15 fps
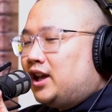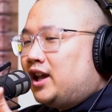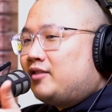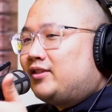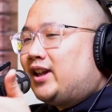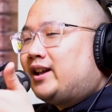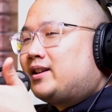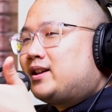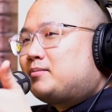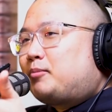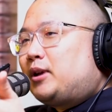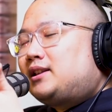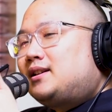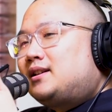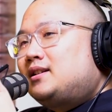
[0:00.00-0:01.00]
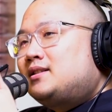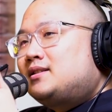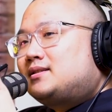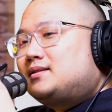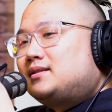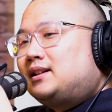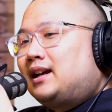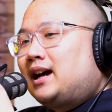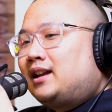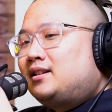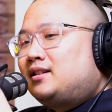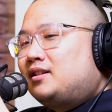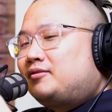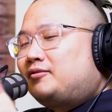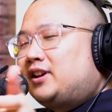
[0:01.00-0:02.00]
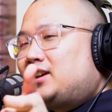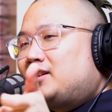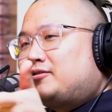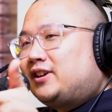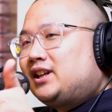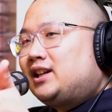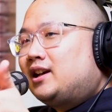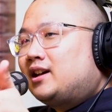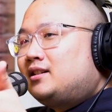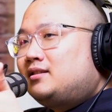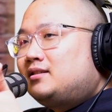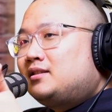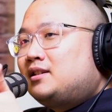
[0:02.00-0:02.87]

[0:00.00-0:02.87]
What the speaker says: they have like that particular gun, a funny gun.